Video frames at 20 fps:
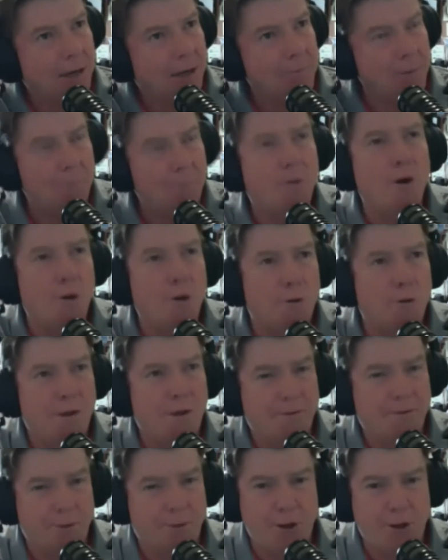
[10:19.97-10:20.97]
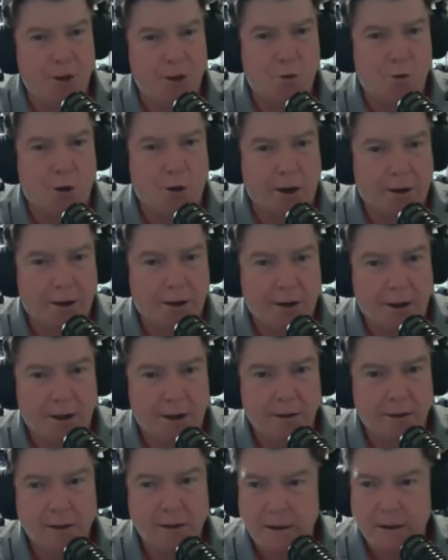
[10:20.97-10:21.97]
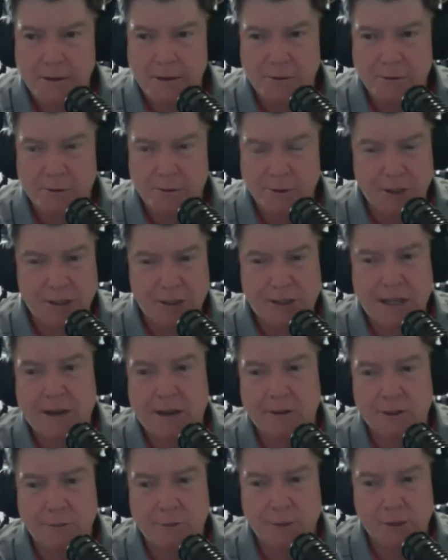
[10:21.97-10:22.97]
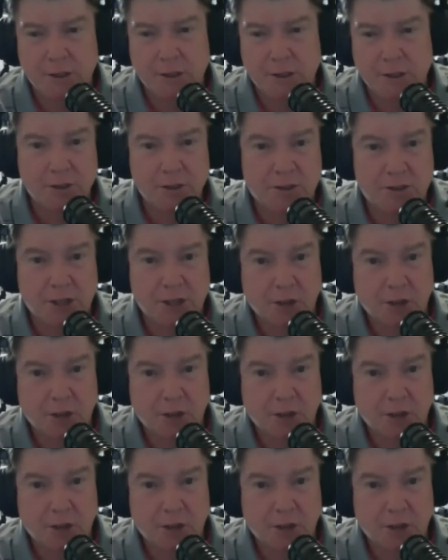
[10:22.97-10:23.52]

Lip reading: Pearl River, New York. All these talented musicians,